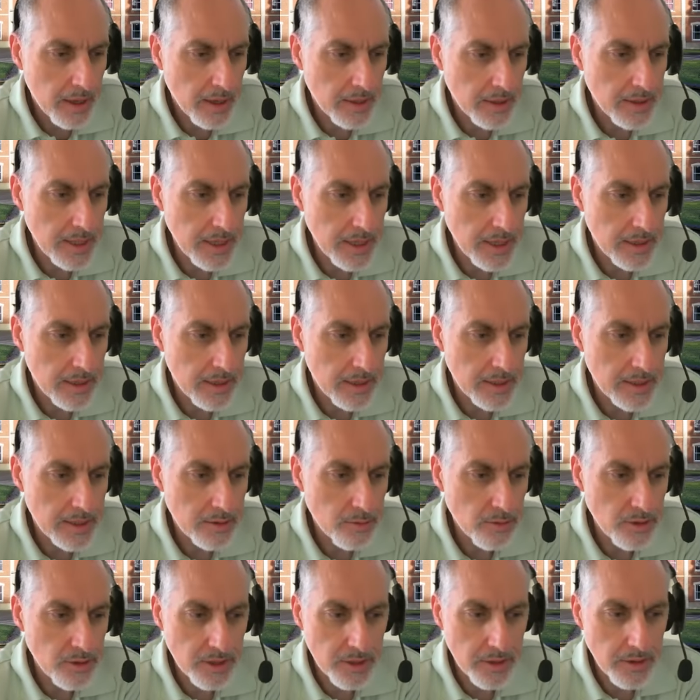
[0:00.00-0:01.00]
I think there's
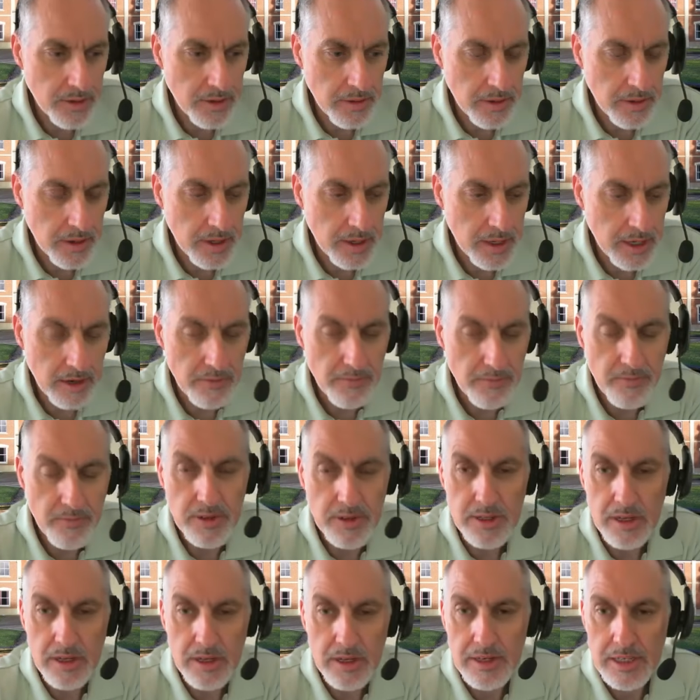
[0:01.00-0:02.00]
also a
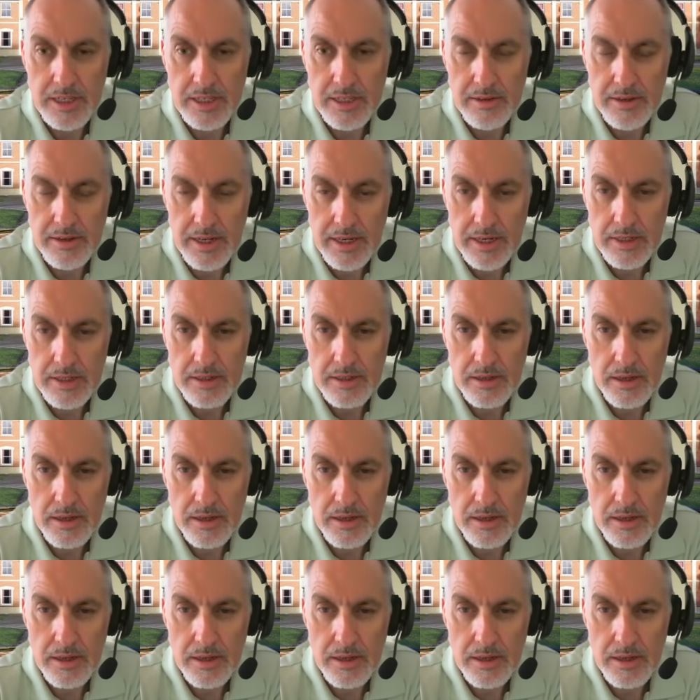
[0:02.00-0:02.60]
comfort zone issue here.